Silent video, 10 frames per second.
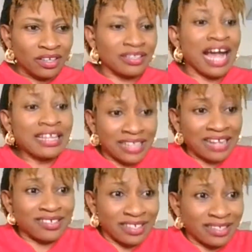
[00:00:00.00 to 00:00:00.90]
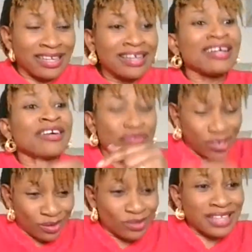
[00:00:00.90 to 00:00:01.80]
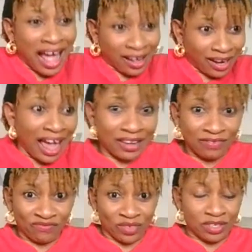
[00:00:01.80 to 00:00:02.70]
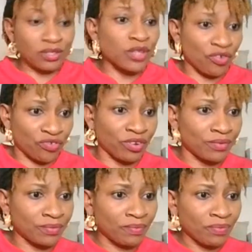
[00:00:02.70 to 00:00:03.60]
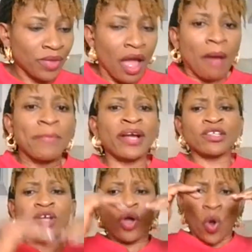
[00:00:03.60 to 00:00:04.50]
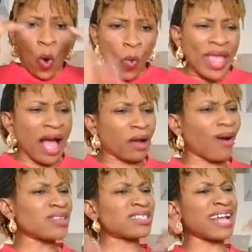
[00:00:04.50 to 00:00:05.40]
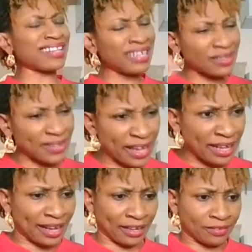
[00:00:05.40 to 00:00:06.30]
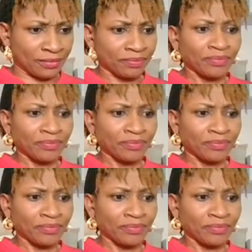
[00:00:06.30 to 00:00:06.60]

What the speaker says: That is actually the real tagline for this session. Because we are constantly thinking